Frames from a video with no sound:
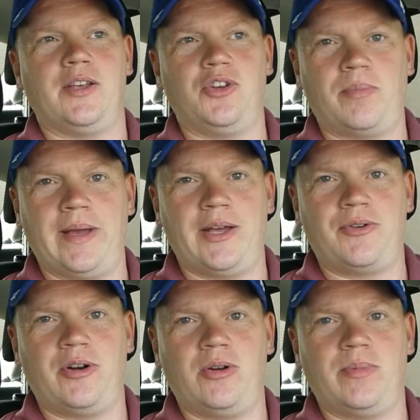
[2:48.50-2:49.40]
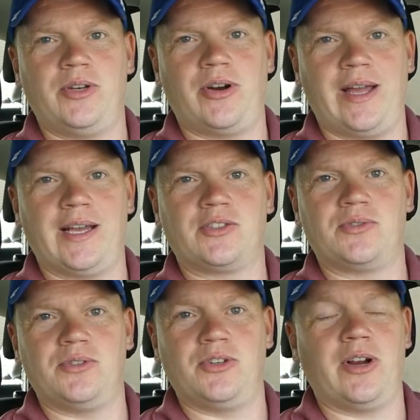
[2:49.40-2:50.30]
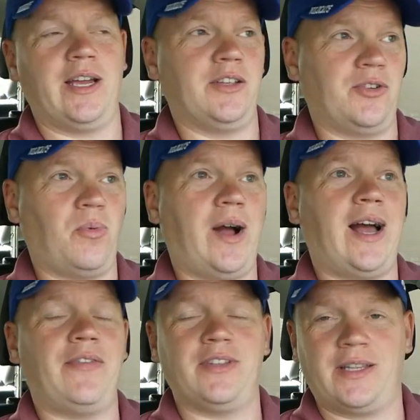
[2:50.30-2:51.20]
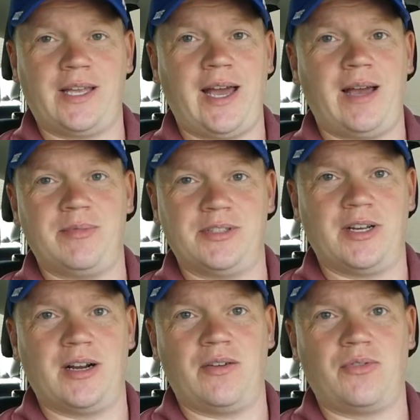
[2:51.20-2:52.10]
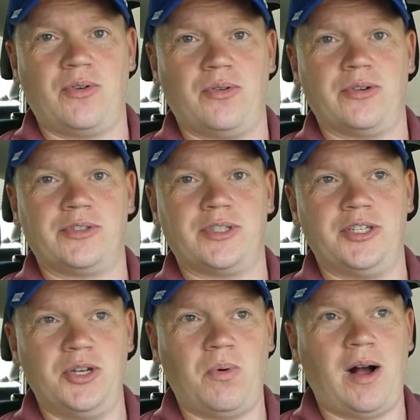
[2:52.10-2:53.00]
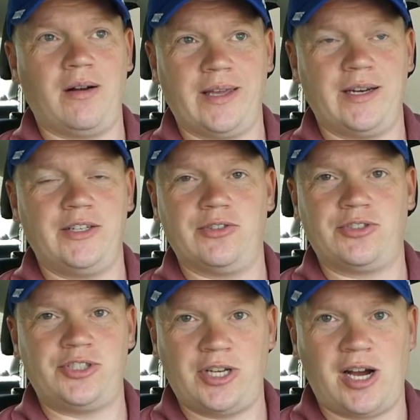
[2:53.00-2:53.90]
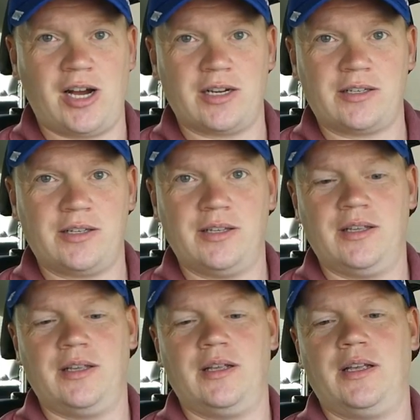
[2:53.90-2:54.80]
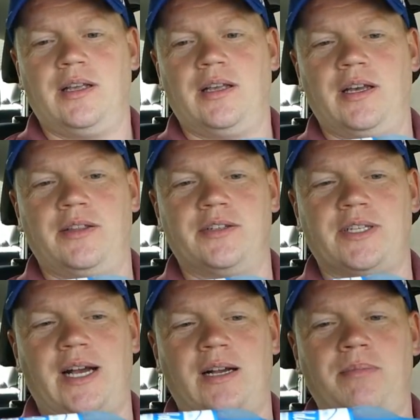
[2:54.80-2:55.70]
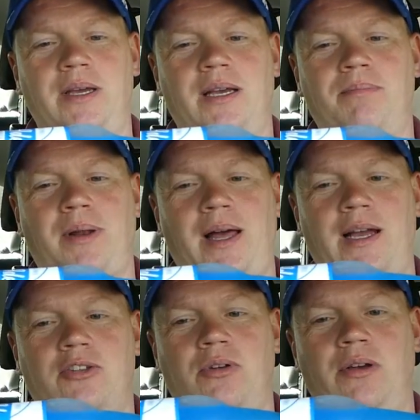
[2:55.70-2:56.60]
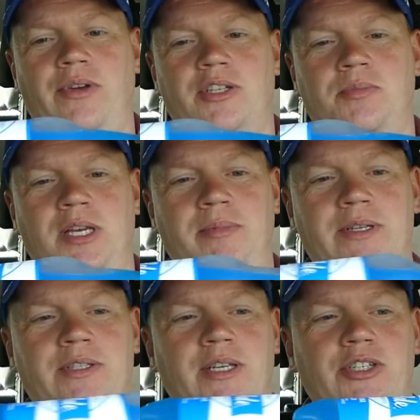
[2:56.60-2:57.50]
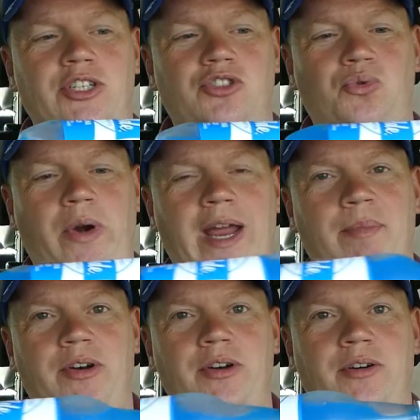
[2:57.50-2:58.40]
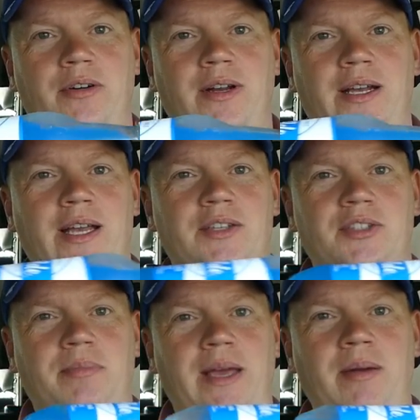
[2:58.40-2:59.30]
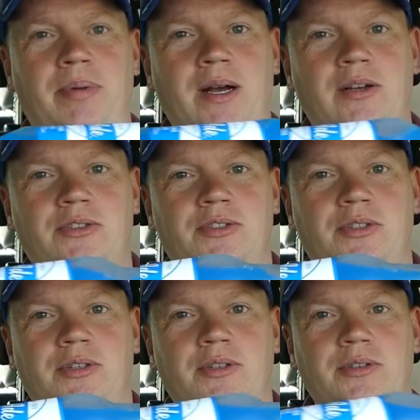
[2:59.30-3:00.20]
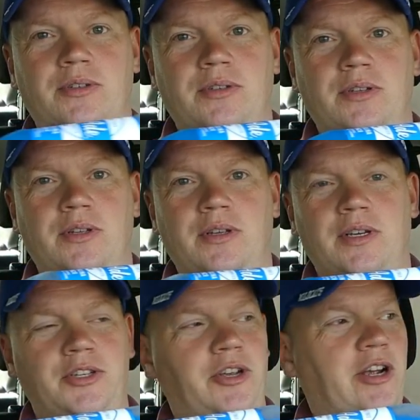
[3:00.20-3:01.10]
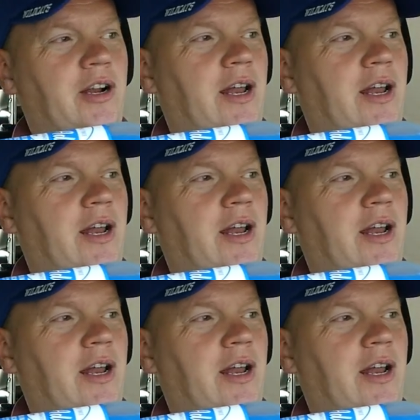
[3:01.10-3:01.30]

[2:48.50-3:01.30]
your bedroom, and your wife at the time is there, of course, and you walk in and you're shocked. And there's like a big black 12-inch BBC just ramming her against the bedpost. And you hear